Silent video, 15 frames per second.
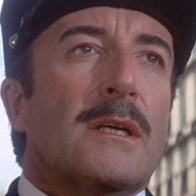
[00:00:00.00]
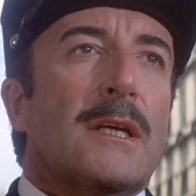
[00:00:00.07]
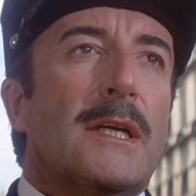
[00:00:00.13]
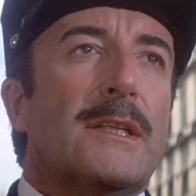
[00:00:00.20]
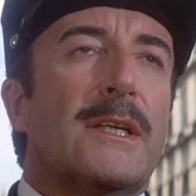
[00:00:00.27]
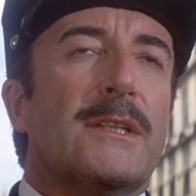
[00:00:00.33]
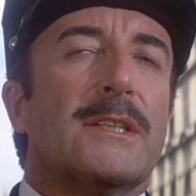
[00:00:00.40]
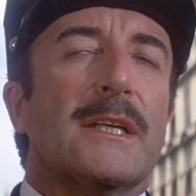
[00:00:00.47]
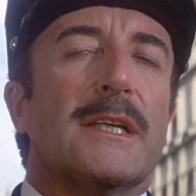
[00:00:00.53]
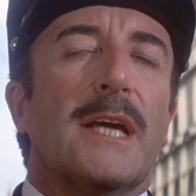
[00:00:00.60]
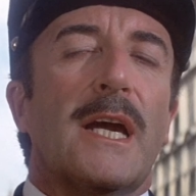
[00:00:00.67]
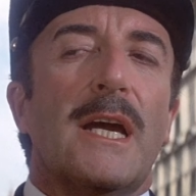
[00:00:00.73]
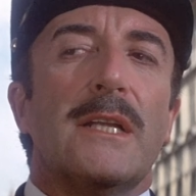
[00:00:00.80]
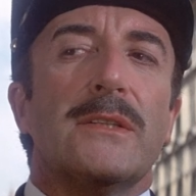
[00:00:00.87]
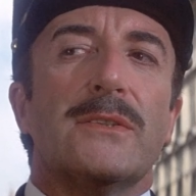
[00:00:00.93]
It is
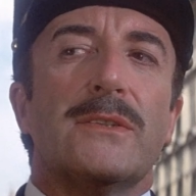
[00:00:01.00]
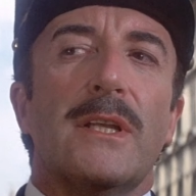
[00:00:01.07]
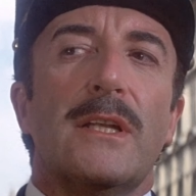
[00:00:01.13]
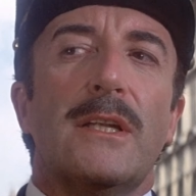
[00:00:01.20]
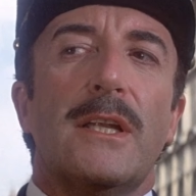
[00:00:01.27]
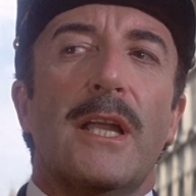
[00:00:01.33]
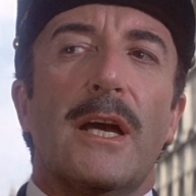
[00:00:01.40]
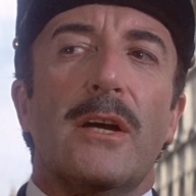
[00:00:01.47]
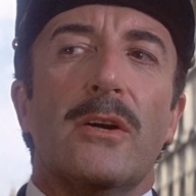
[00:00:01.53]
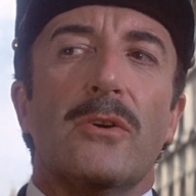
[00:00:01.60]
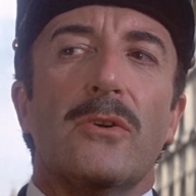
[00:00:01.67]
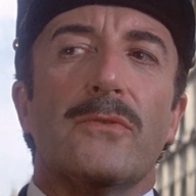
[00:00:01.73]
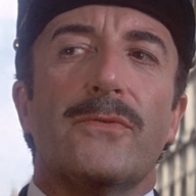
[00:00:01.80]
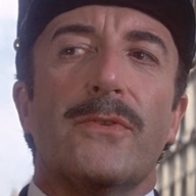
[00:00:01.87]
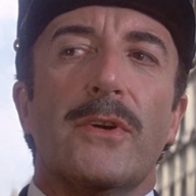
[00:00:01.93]
against the
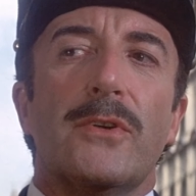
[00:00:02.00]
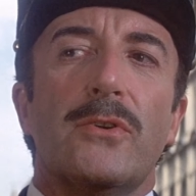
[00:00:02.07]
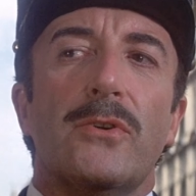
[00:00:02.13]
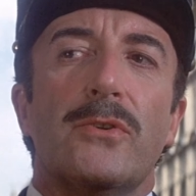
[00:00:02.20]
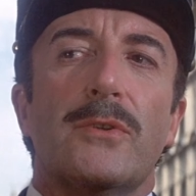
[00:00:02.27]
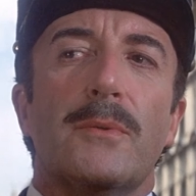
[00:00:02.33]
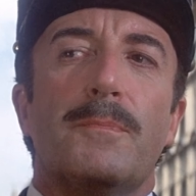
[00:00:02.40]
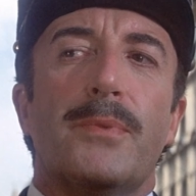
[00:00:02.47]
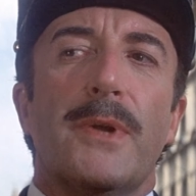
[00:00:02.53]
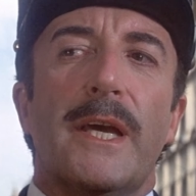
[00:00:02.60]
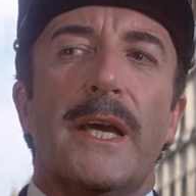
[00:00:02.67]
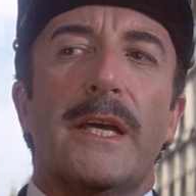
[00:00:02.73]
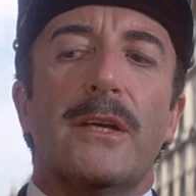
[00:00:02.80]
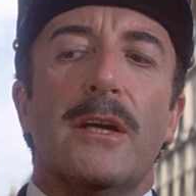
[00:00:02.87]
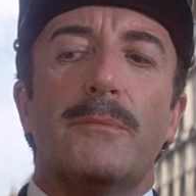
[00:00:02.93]
law for you to
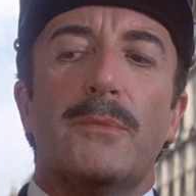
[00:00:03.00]
play your